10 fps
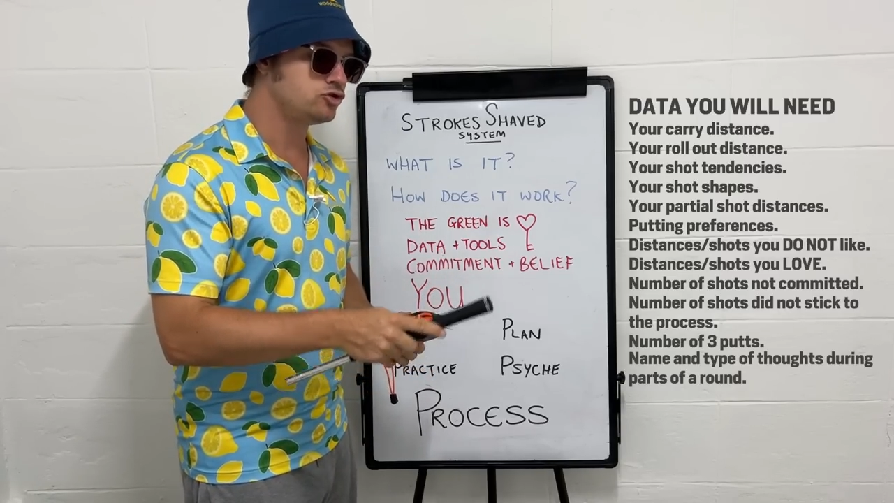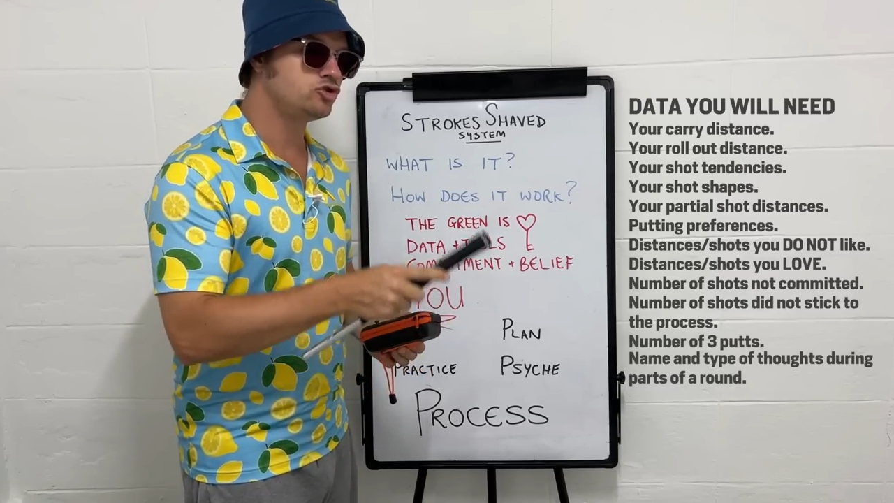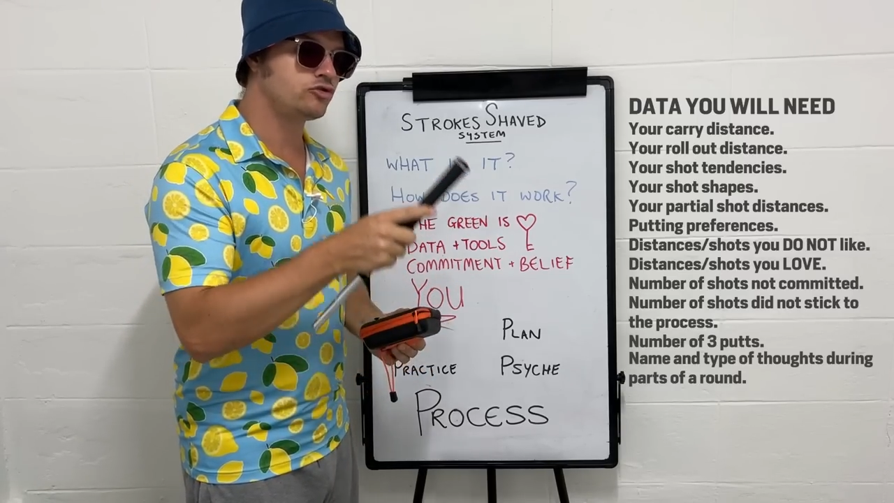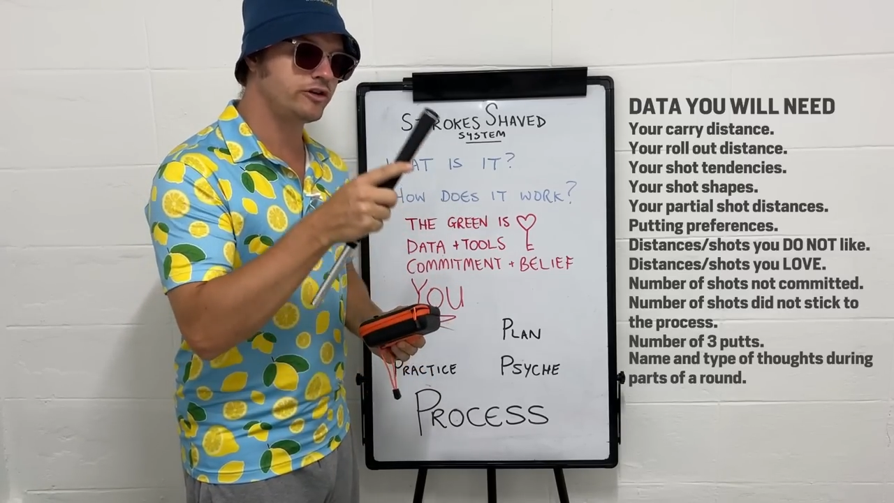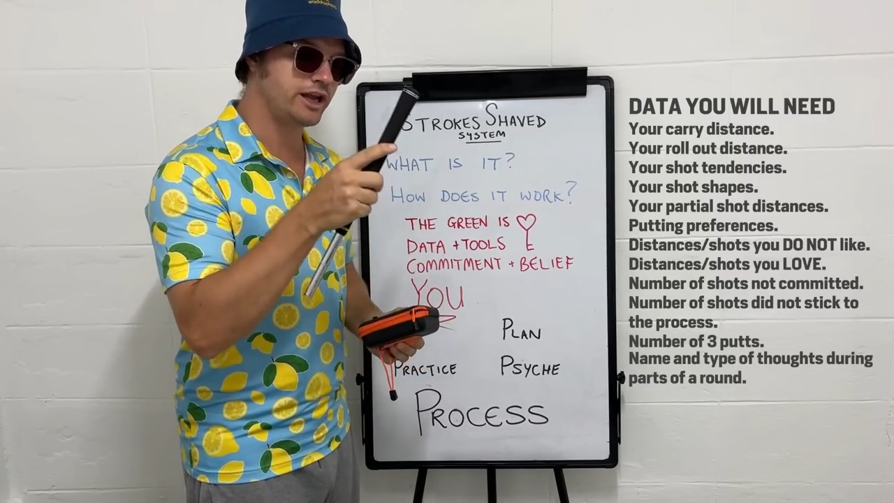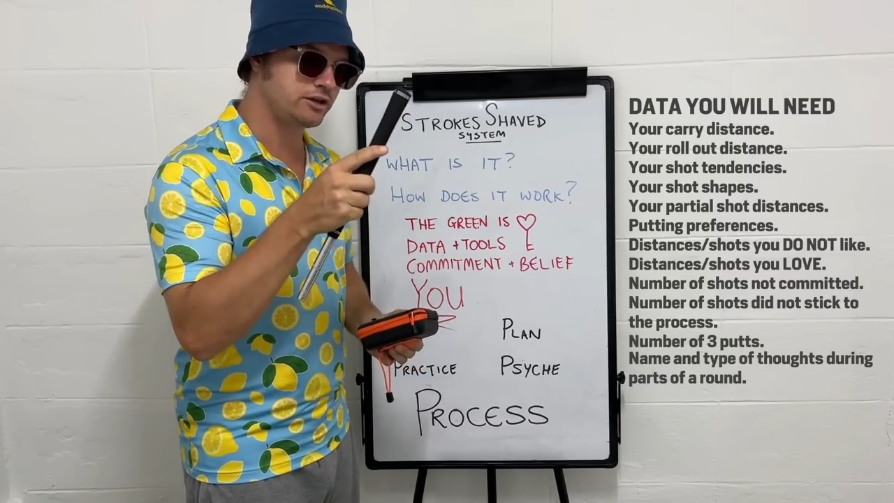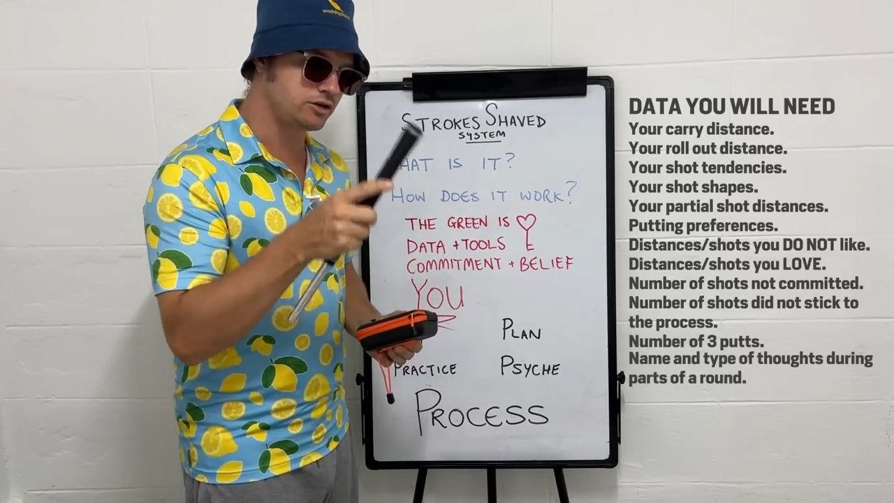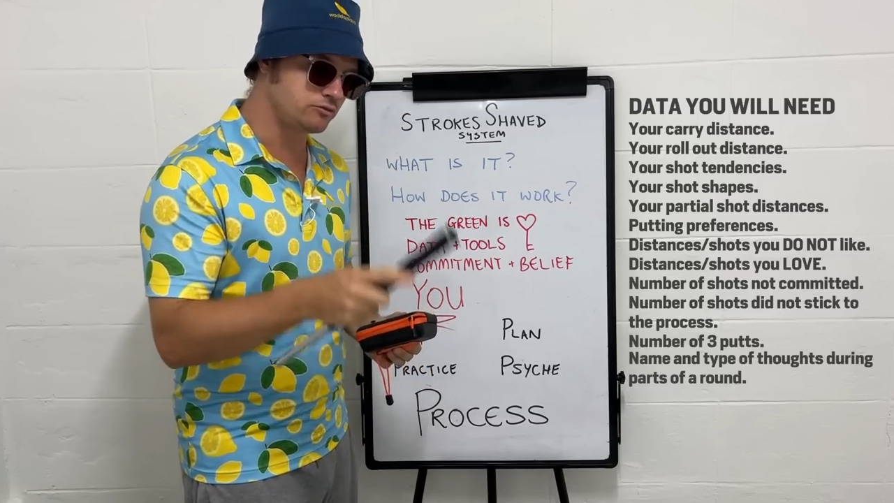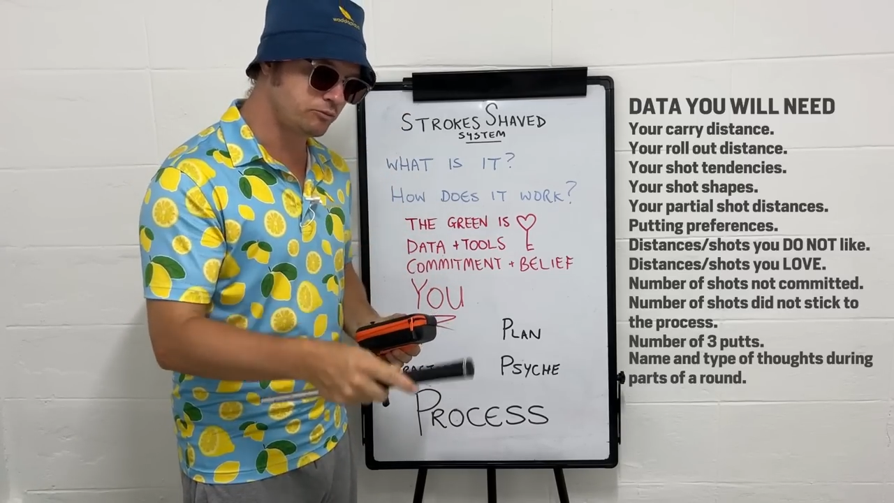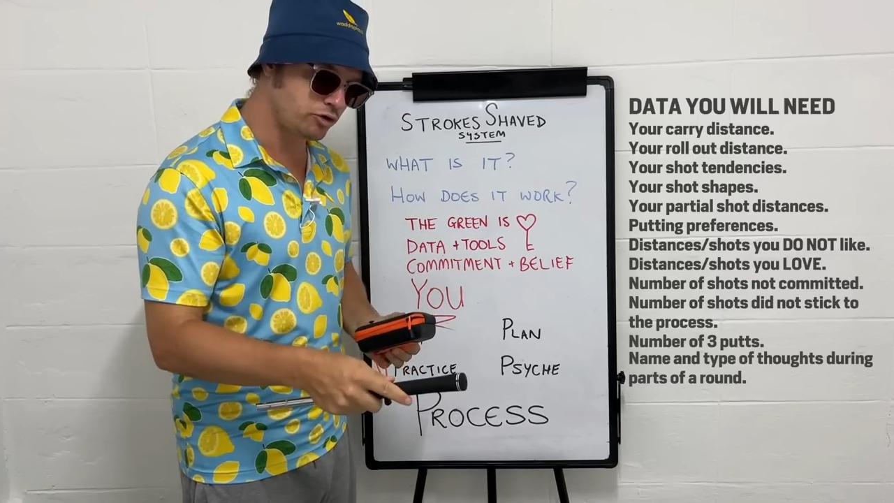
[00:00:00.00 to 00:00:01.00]
to create
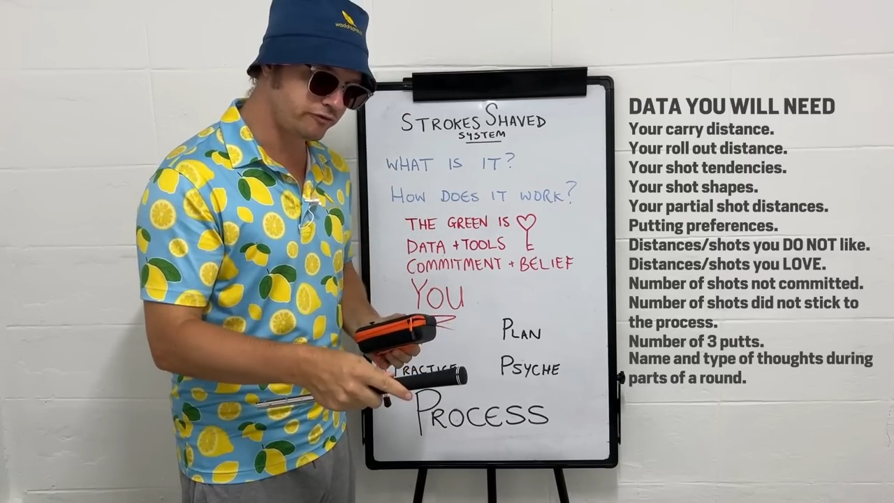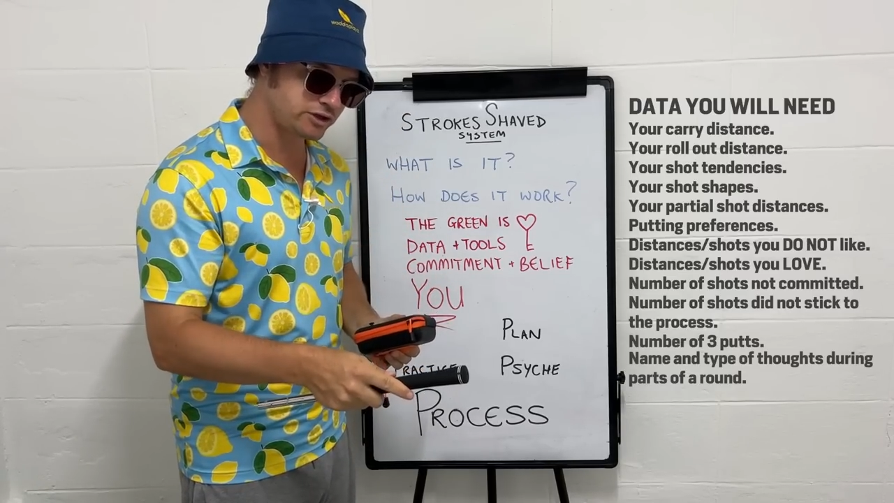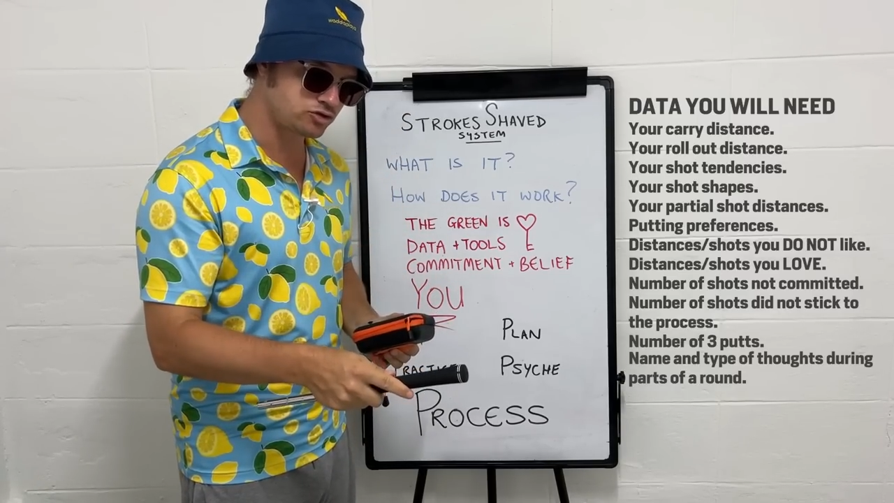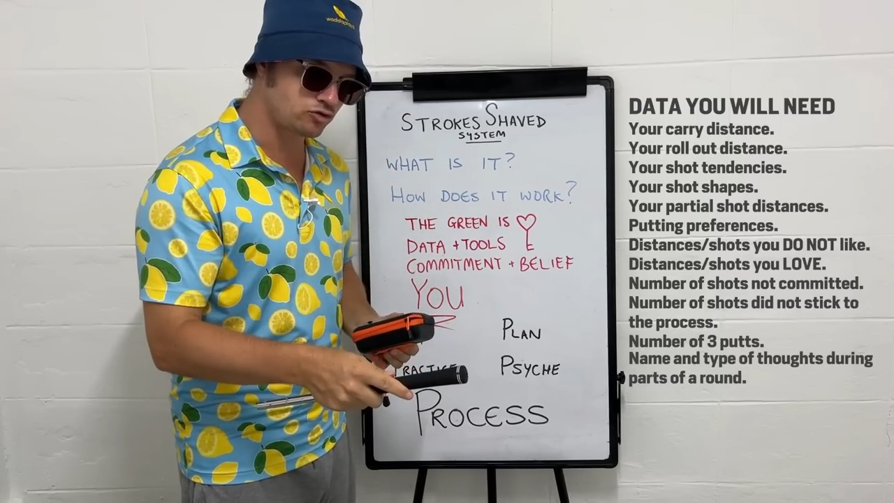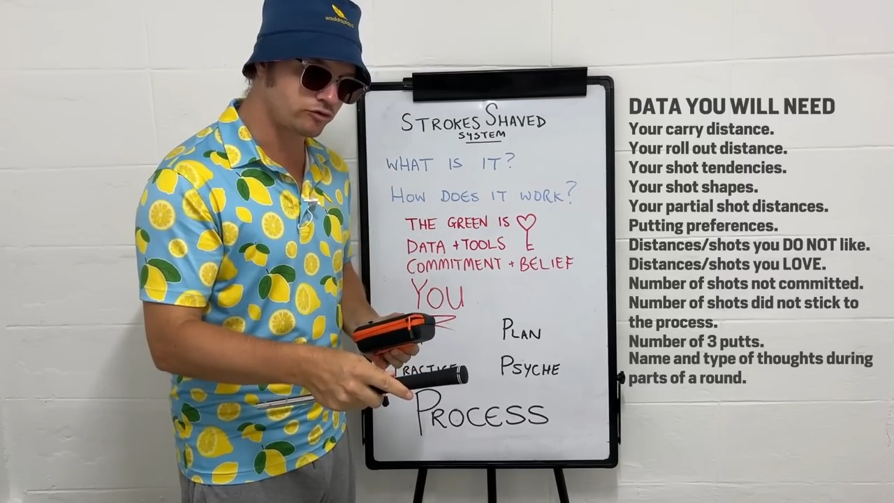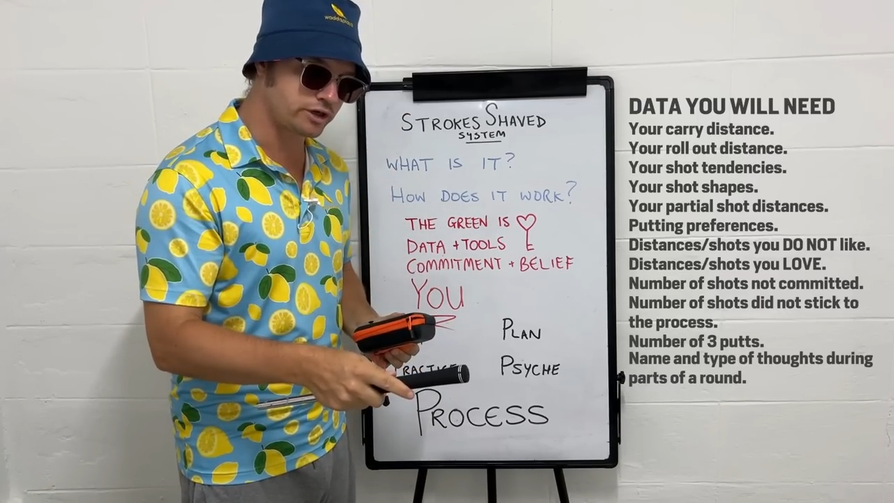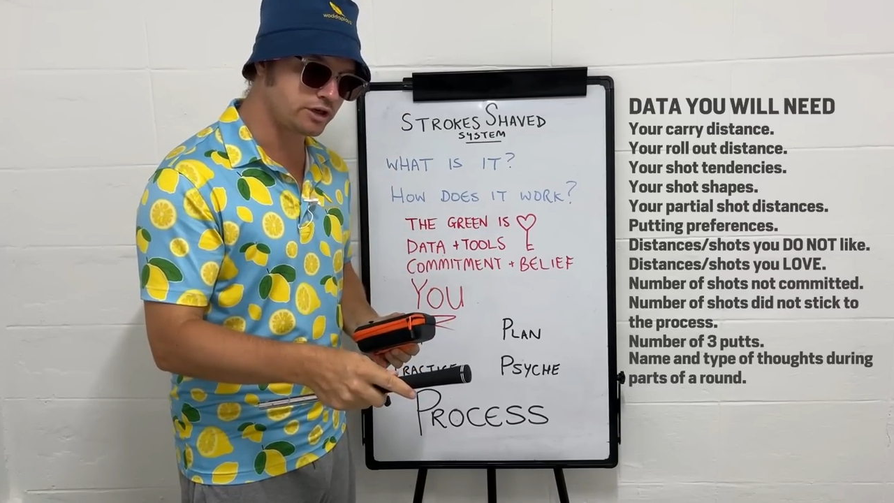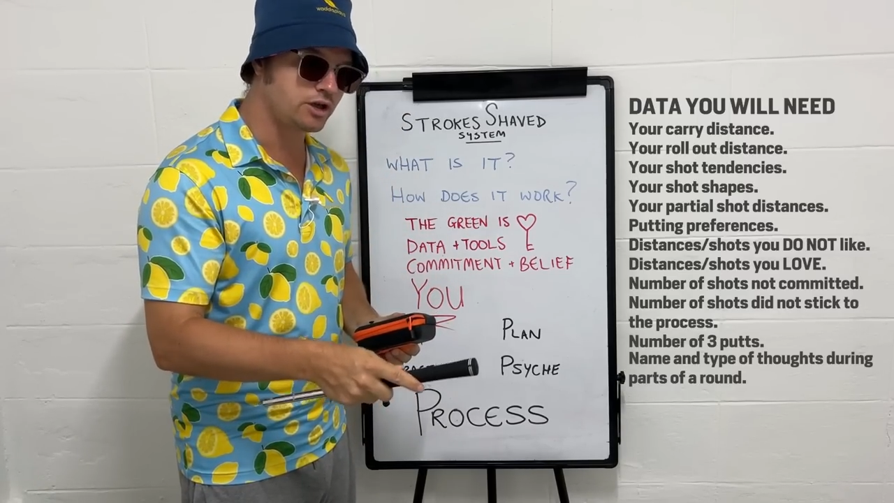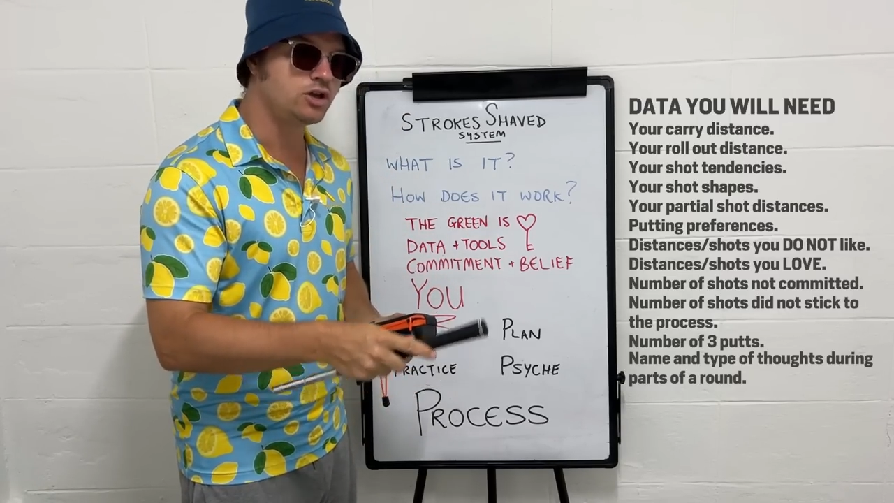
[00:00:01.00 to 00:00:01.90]
the perfect story,